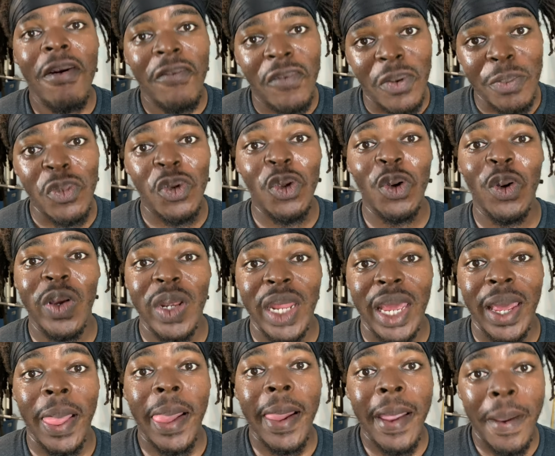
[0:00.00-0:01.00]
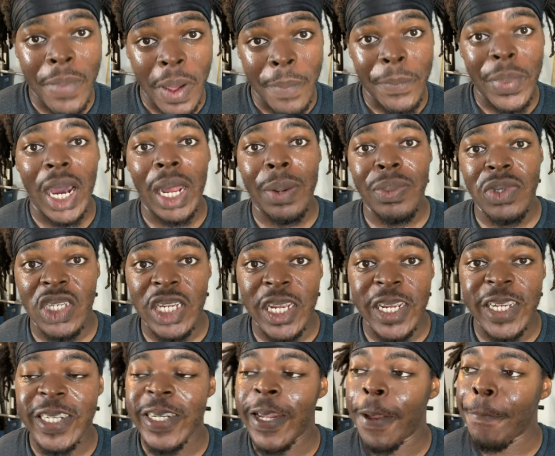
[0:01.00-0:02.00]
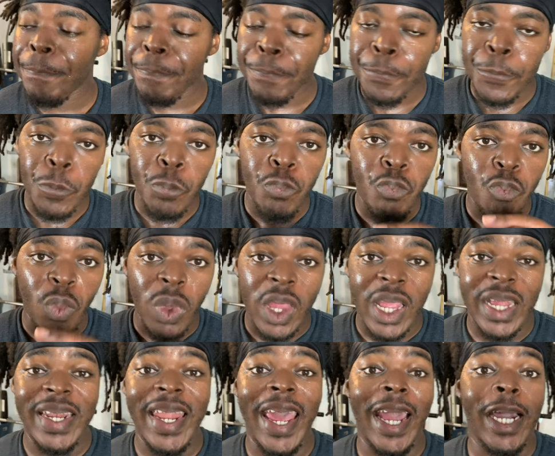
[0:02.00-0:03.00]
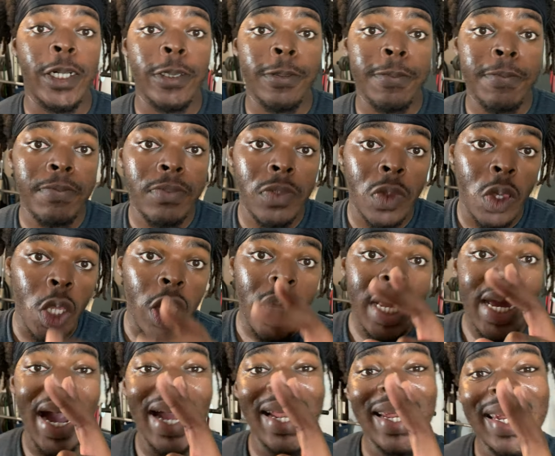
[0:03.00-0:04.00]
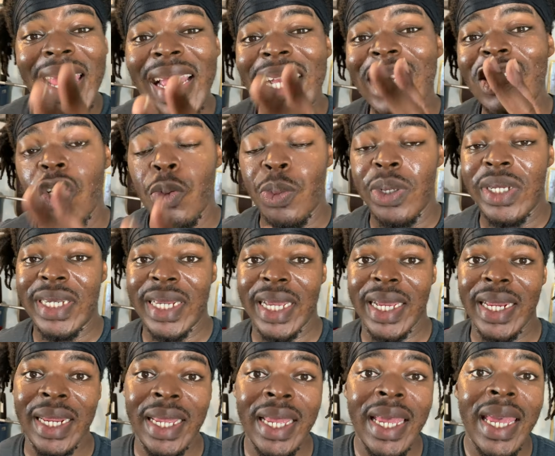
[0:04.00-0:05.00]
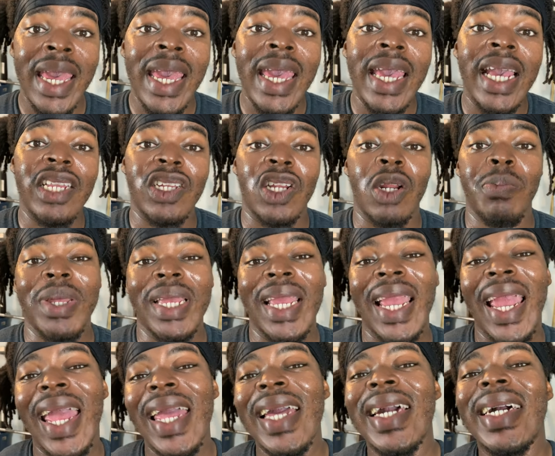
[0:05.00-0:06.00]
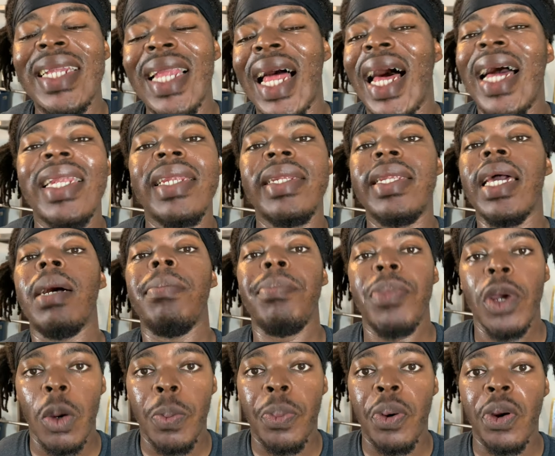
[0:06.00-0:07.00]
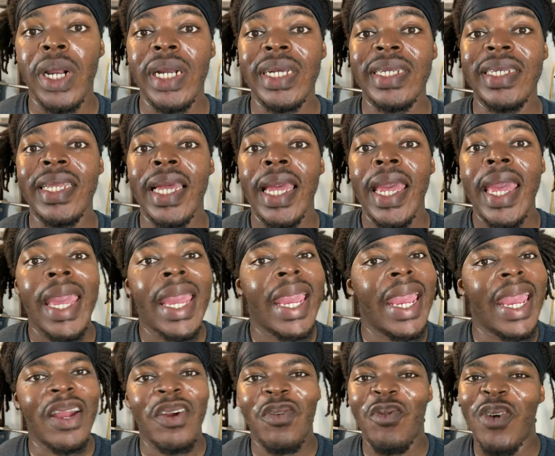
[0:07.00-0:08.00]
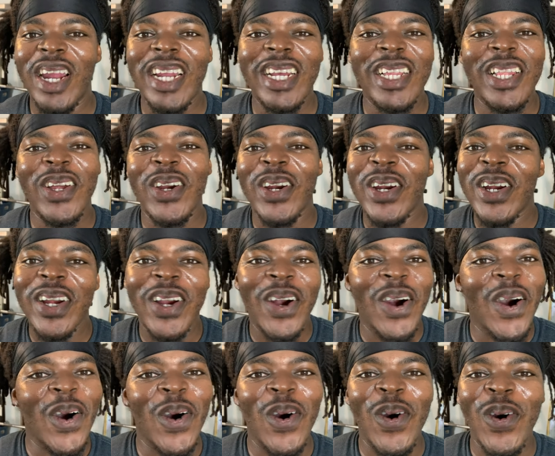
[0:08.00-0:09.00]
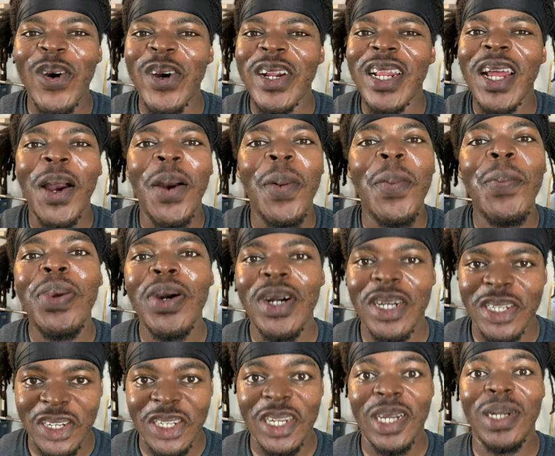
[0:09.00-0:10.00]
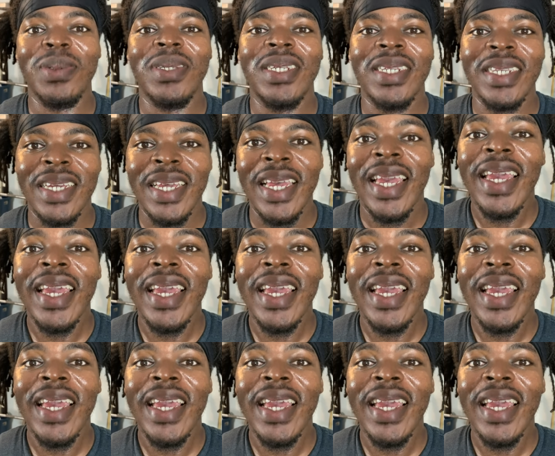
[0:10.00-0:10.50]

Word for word: from doing that in my bottom chest. Now, my next superset is gonna be incline dumbbell press and regular old push-ups.